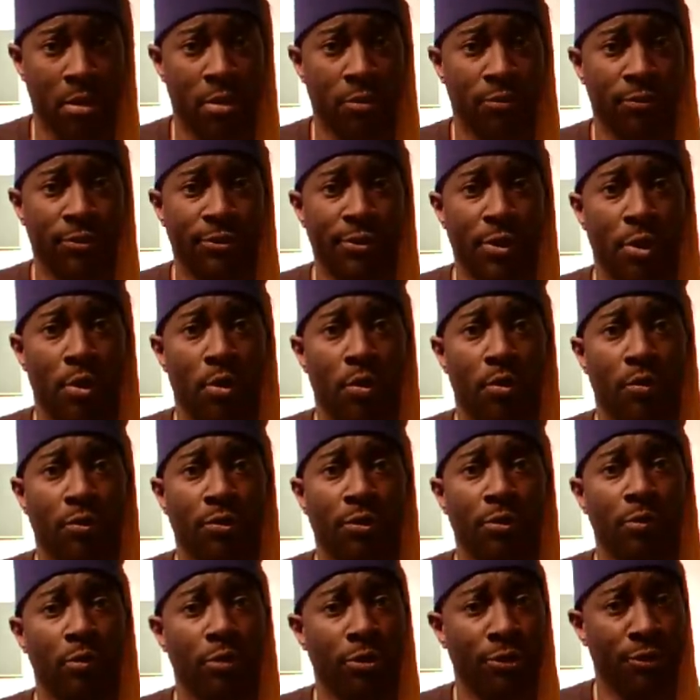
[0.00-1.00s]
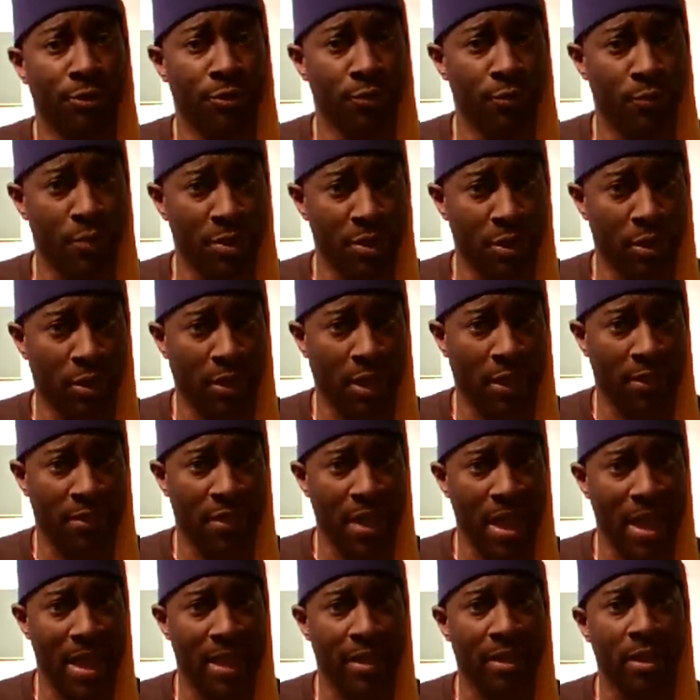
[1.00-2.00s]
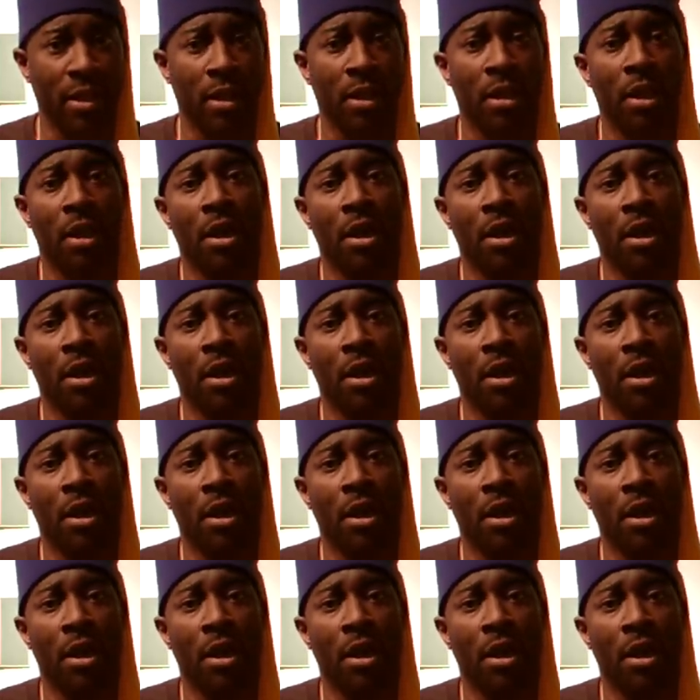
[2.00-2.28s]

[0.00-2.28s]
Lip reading: So we look at that.